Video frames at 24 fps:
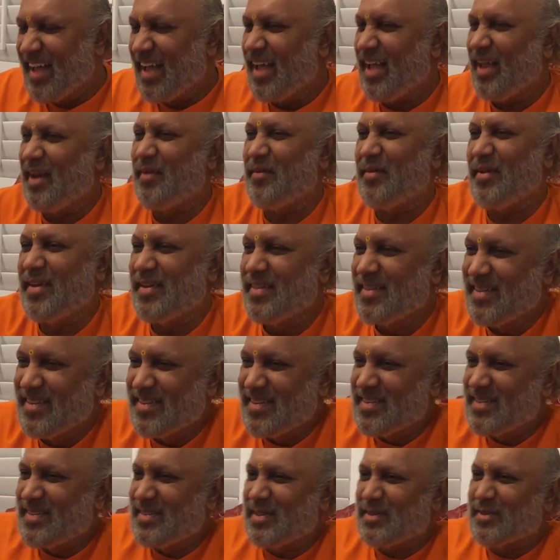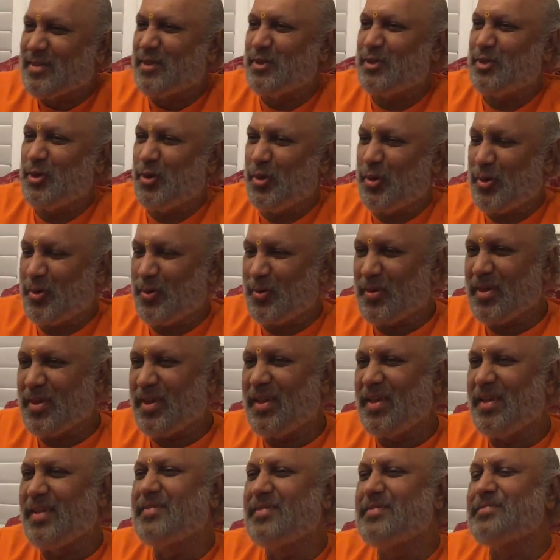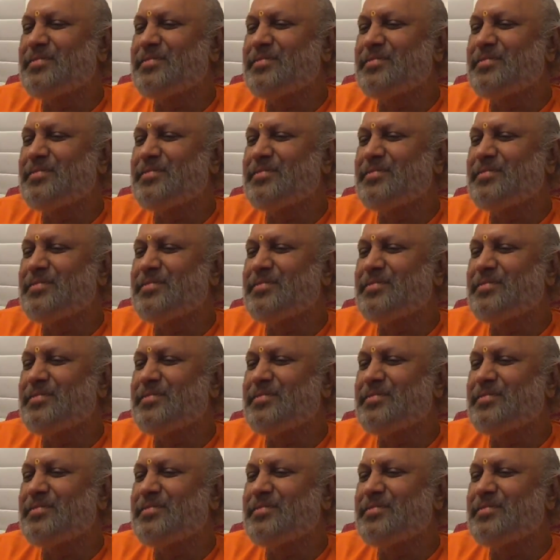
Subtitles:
Anyway, just a joke. Okay.